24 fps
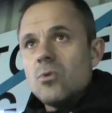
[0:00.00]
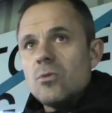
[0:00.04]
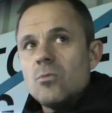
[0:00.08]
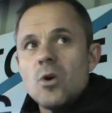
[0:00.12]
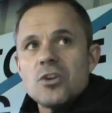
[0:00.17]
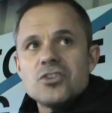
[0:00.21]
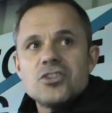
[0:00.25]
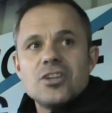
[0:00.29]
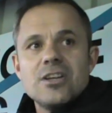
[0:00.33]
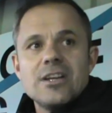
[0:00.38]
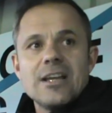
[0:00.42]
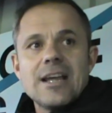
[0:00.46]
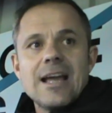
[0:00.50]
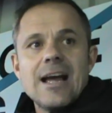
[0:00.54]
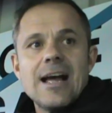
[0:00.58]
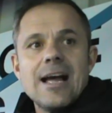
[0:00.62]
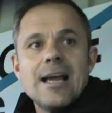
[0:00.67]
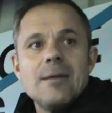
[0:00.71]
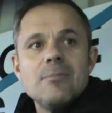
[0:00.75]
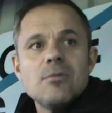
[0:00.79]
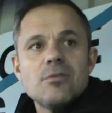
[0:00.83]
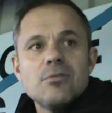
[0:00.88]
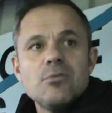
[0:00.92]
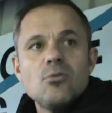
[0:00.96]
watching the
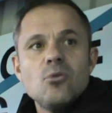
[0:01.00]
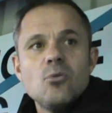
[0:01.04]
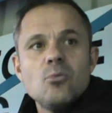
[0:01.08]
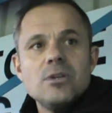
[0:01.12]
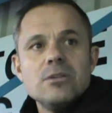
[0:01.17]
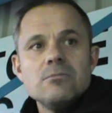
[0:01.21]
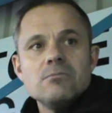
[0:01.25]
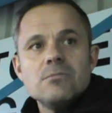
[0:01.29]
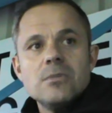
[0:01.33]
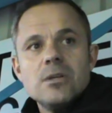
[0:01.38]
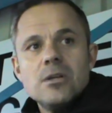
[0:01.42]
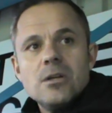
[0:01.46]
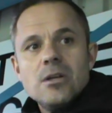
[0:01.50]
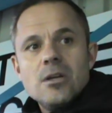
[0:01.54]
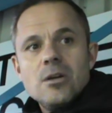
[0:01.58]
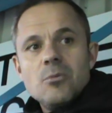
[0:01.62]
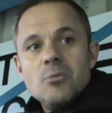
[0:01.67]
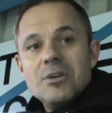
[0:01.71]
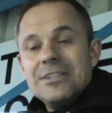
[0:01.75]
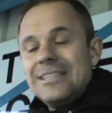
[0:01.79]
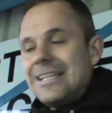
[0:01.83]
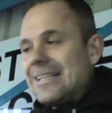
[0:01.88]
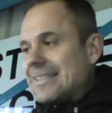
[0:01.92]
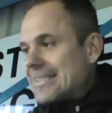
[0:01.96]
game, I thought
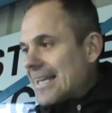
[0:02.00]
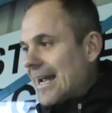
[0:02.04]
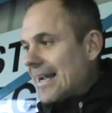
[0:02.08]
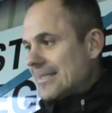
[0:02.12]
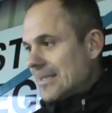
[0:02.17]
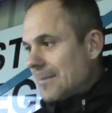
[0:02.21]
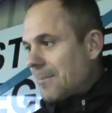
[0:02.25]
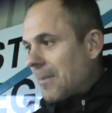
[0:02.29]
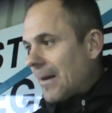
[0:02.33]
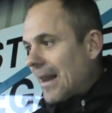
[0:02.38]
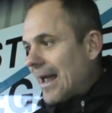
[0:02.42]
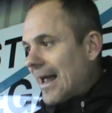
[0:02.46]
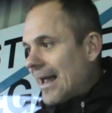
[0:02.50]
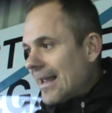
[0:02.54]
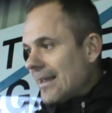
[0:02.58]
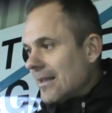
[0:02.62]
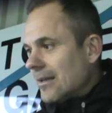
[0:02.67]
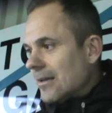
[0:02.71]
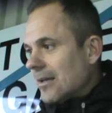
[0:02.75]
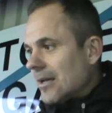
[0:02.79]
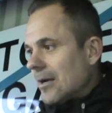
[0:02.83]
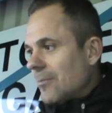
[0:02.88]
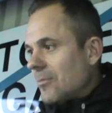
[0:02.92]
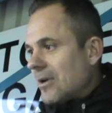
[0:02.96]
we dictated play
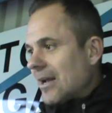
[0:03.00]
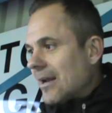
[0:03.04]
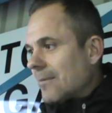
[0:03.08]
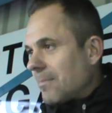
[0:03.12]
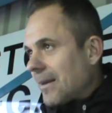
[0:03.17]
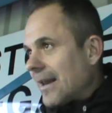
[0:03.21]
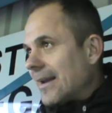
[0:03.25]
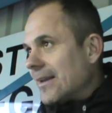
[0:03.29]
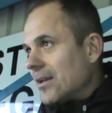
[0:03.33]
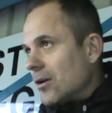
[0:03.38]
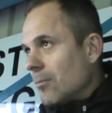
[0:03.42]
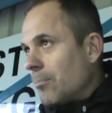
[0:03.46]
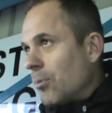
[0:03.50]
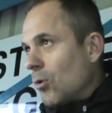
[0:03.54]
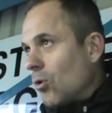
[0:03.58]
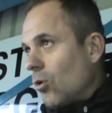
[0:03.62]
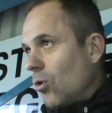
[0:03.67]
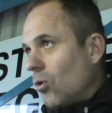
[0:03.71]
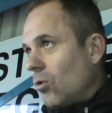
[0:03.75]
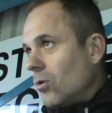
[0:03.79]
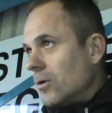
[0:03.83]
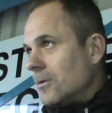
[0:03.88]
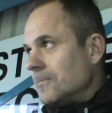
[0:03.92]
and we had plenty of ball